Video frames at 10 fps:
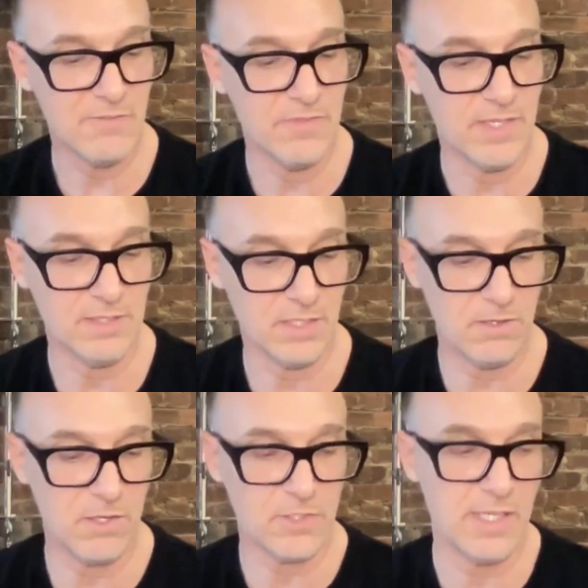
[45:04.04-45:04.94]
of things that are
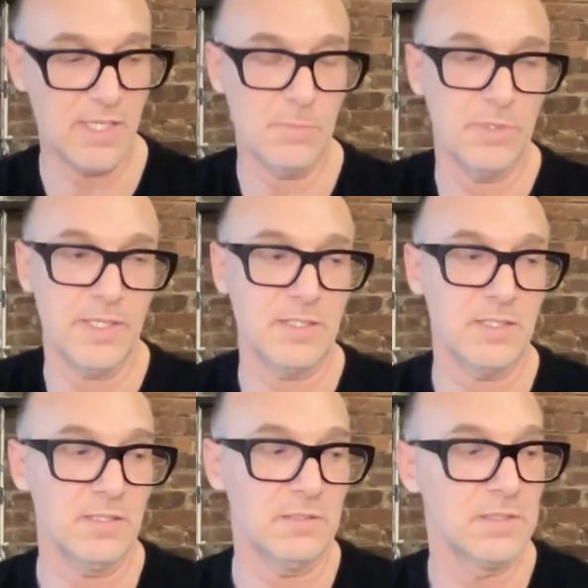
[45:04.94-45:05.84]
also taking place,
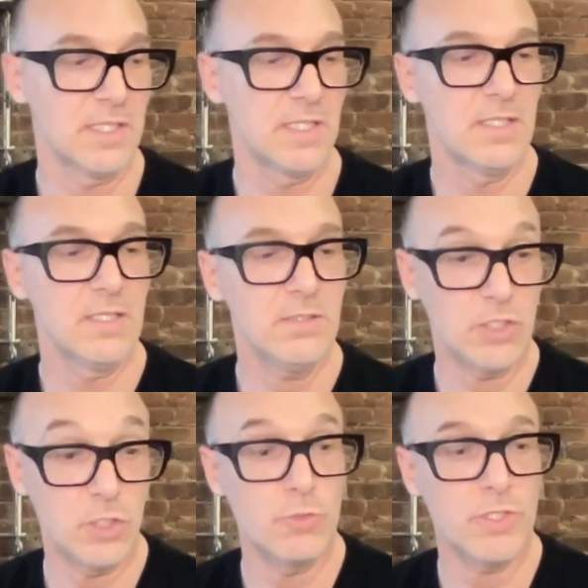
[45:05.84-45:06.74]
and the
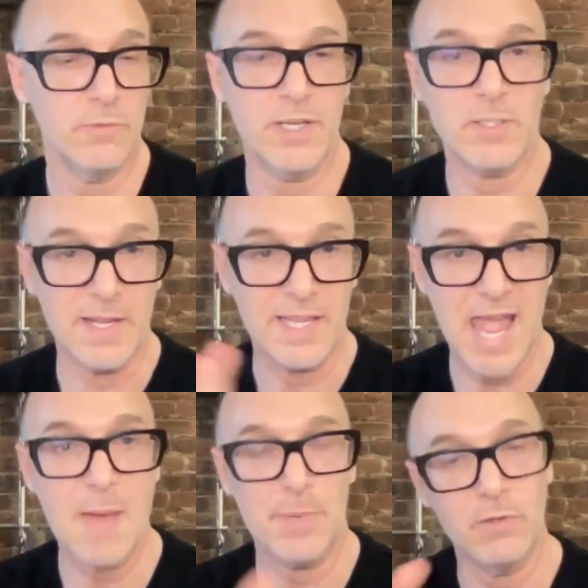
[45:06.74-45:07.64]
use of when I talk
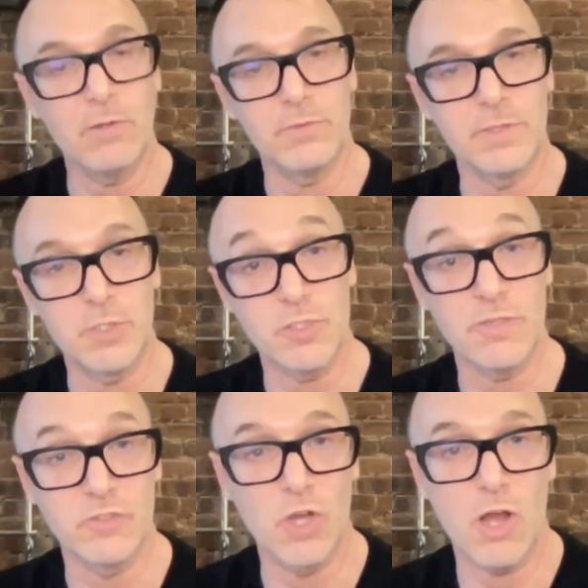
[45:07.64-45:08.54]
capital, the use
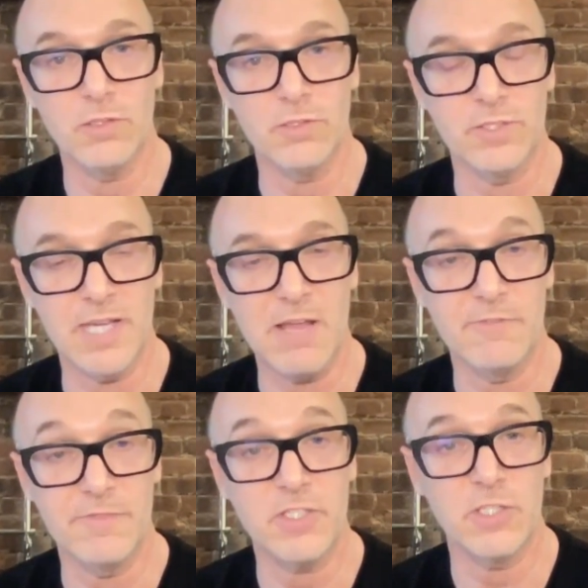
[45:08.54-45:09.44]
of dollars, and how
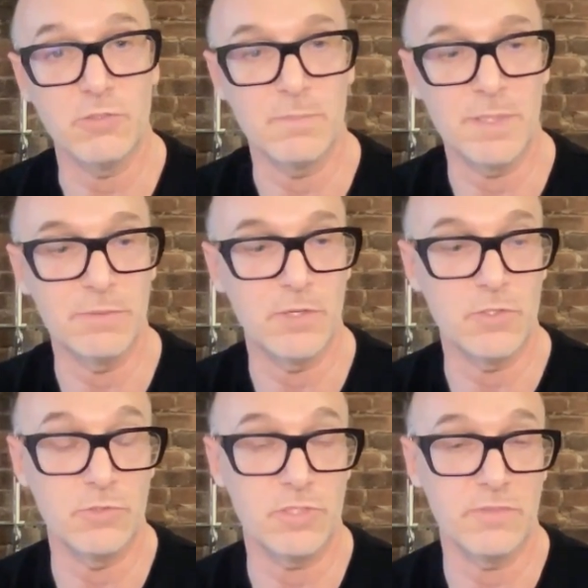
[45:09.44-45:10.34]
efficient you can be with those
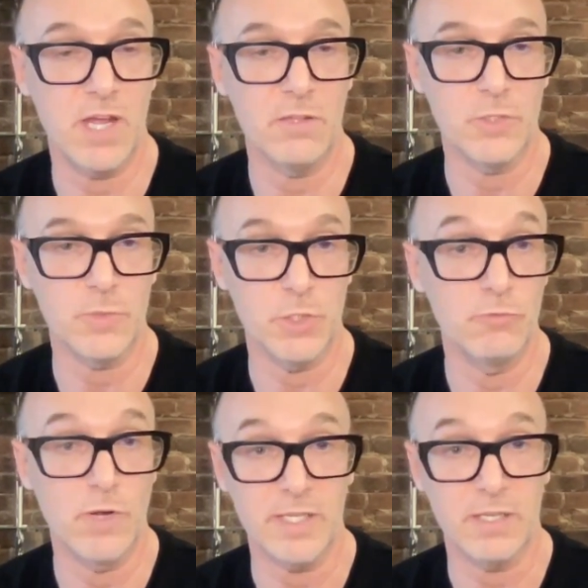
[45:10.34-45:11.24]
use of dollars when you're
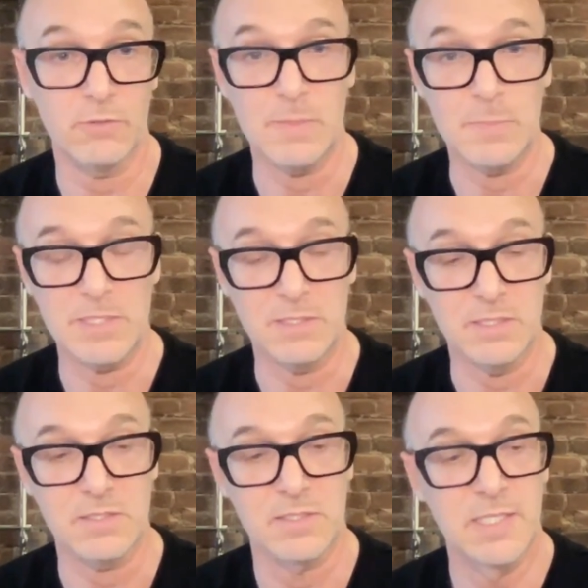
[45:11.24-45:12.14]
running a great
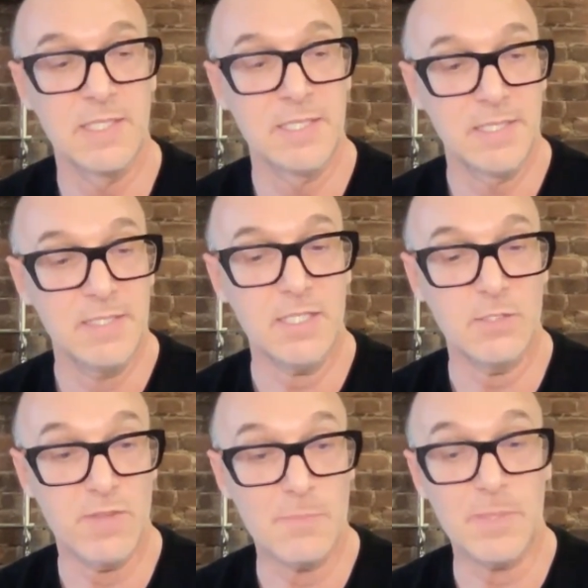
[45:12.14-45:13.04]
business, and
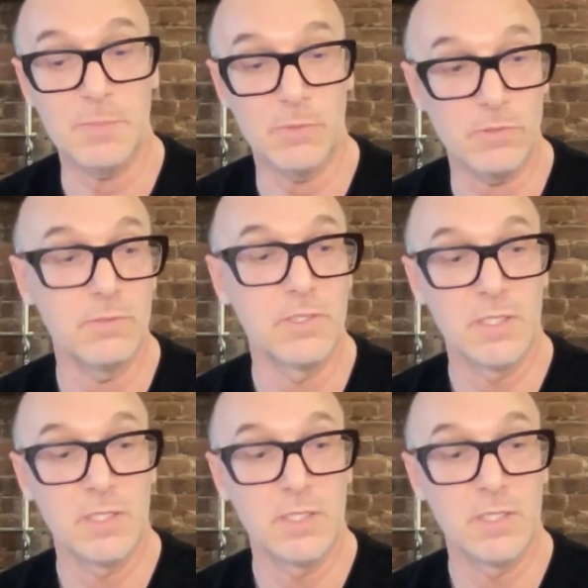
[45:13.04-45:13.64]
you've got people,